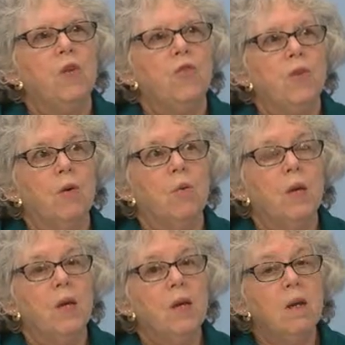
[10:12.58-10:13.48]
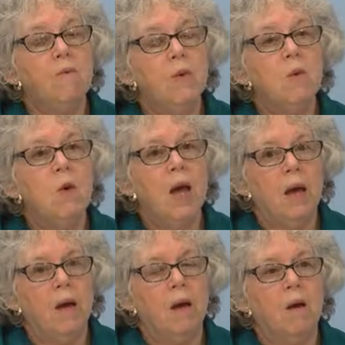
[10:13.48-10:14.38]
So if you
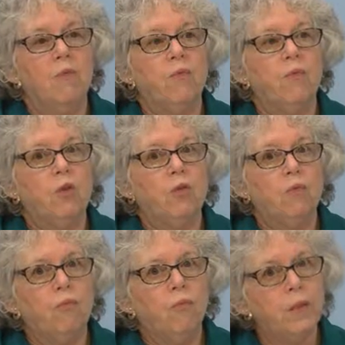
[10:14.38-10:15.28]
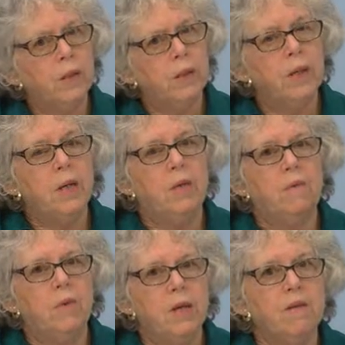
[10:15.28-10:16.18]
have really
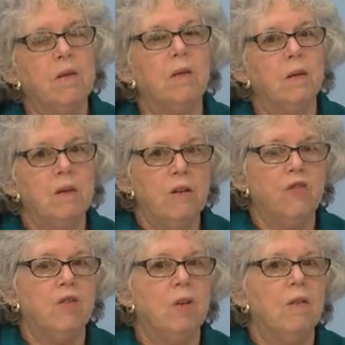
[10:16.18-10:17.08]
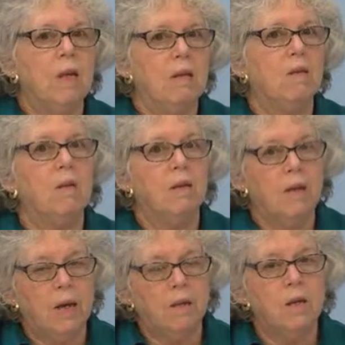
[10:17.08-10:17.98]
decent condition, things like
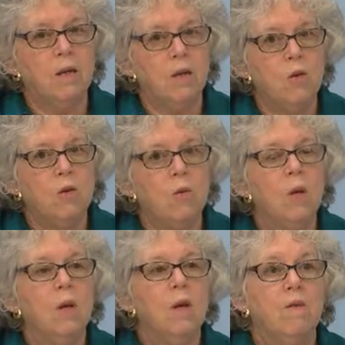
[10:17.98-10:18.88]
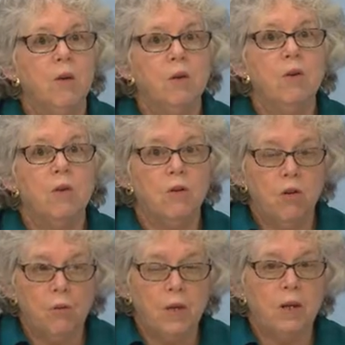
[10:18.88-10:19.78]
that, that you feel you could
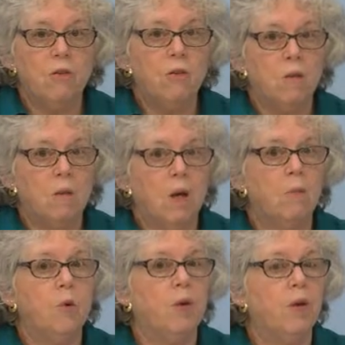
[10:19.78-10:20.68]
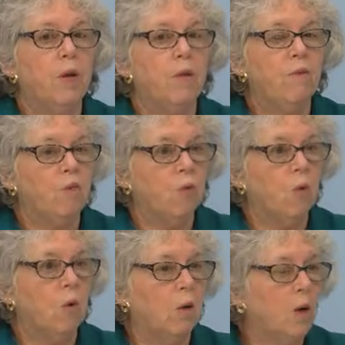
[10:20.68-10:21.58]
donate to the library
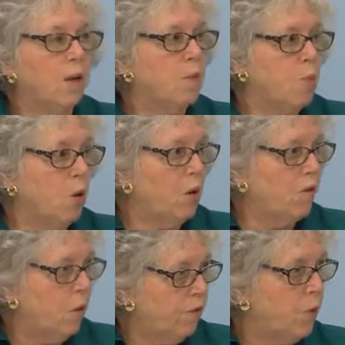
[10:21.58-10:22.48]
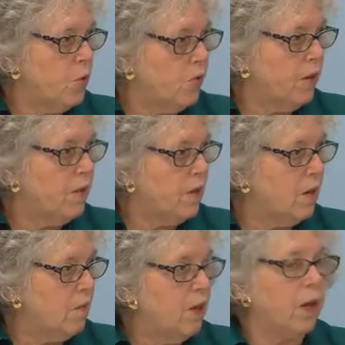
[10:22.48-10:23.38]
for as part of our
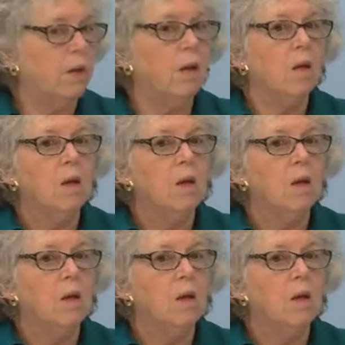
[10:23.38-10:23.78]
fundraising event,